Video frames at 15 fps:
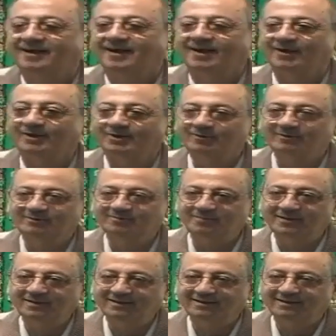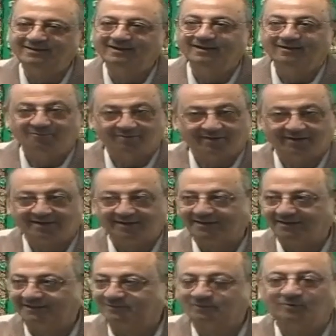are you with me
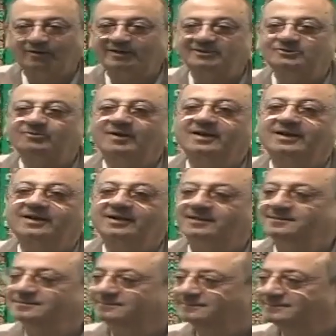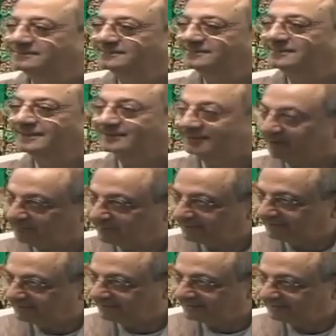varakan so what is varakan
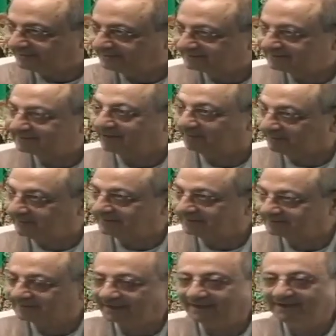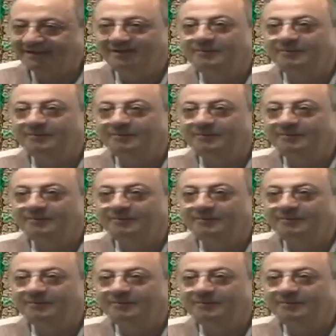tamiz, tamiz, huh?